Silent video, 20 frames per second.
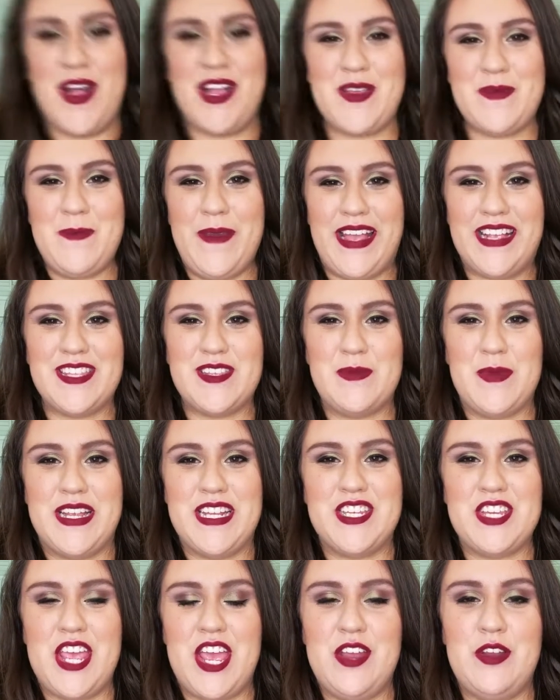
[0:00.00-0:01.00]
Welcome back to my
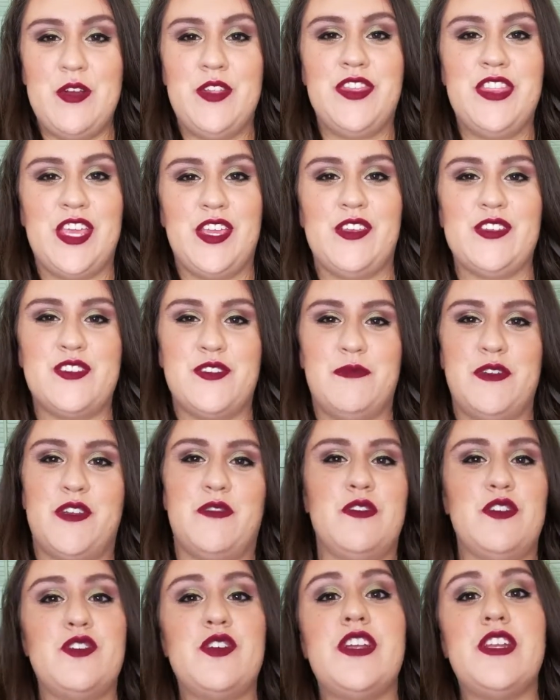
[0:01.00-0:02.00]
channel. Thank you so much
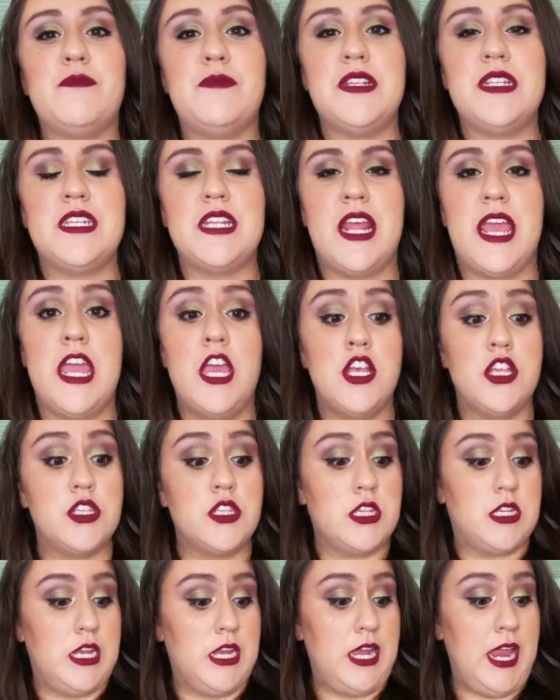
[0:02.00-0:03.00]
for joining me today.
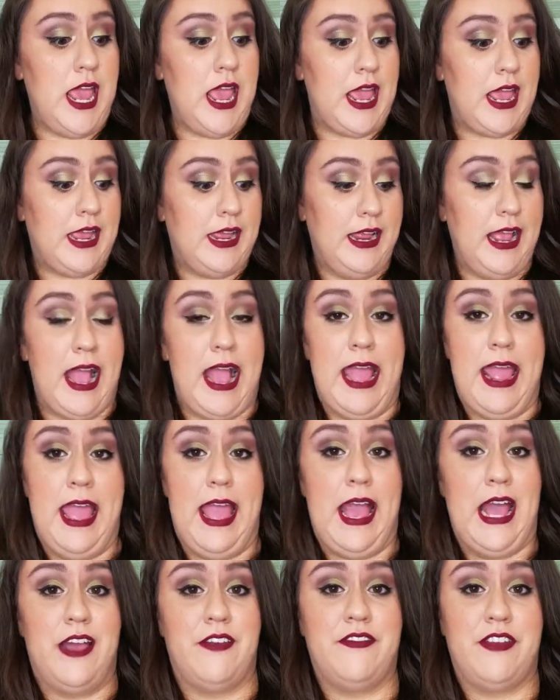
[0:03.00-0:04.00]
So today I
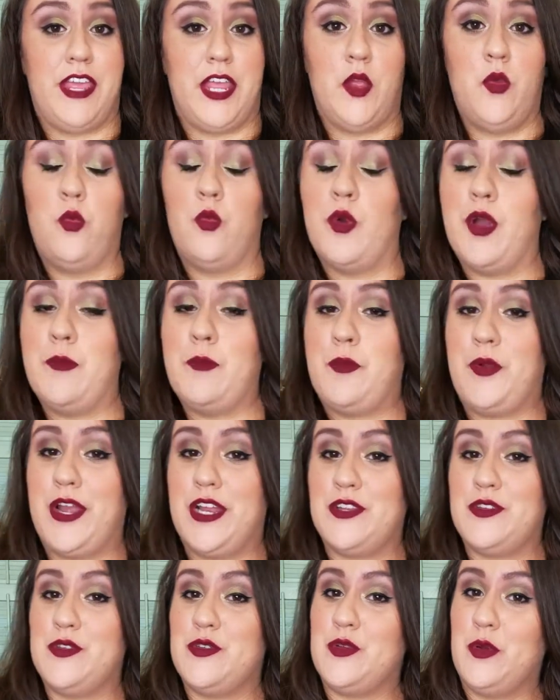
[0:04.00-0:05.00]
have a one
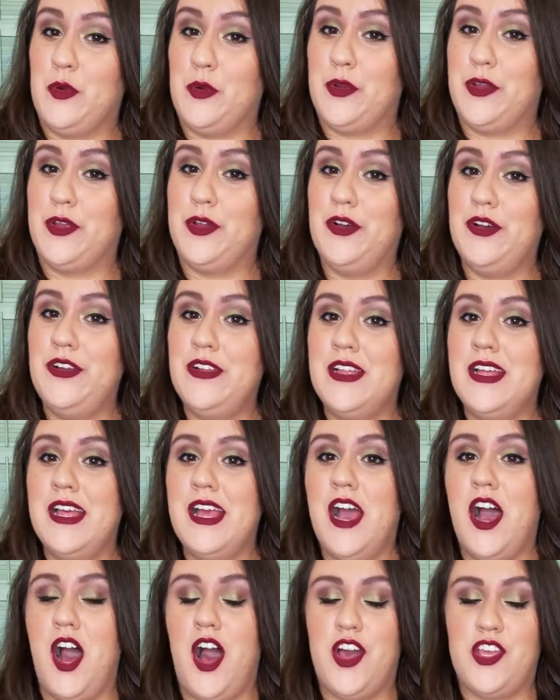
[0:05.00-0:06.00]
brand tutorial
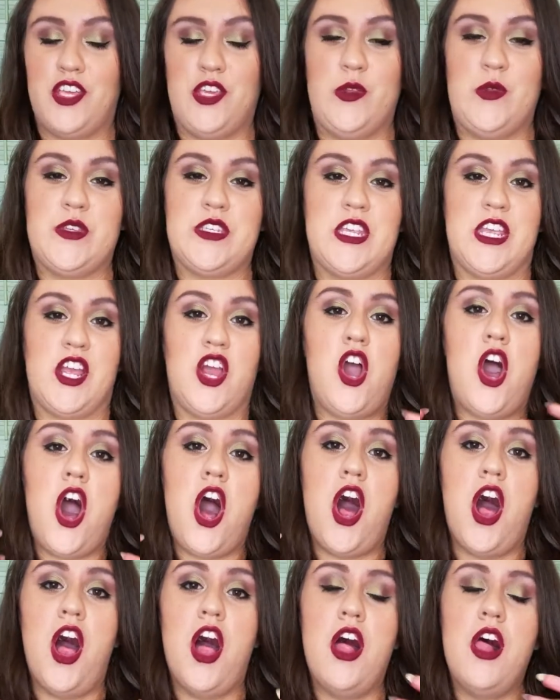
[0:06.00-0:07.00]
using
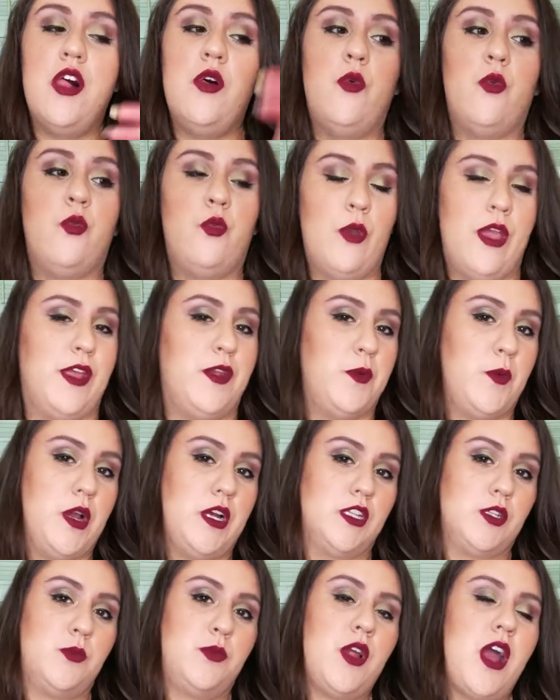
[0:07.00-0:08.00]
all Wet n
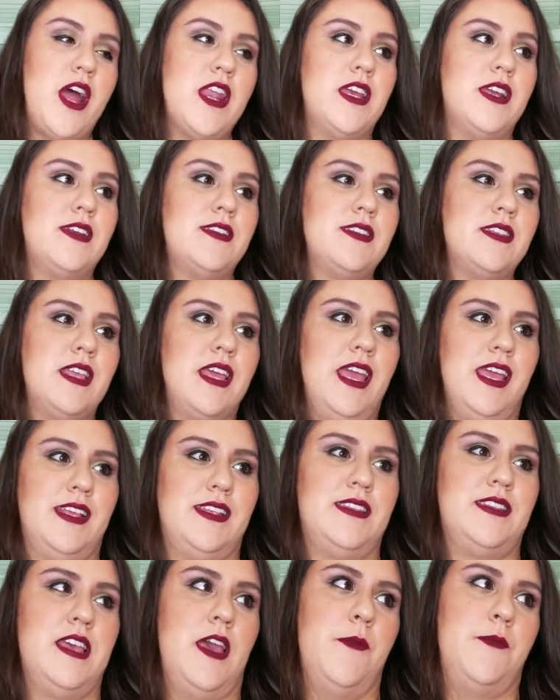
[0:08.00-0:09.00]
Wild products
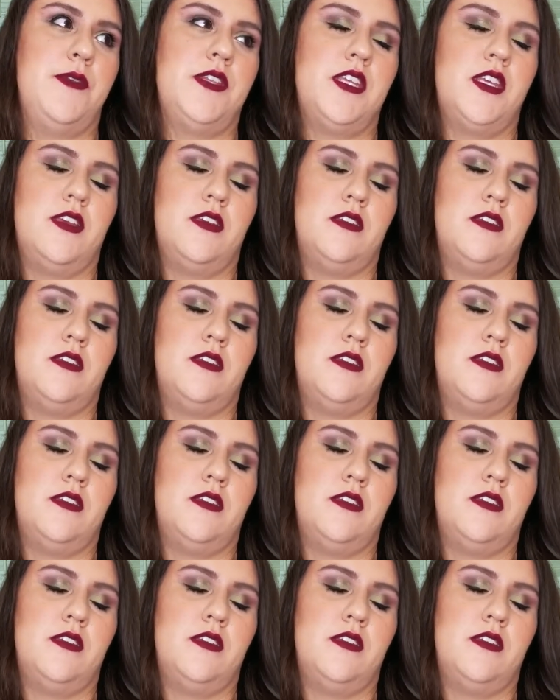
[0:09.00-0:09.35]
except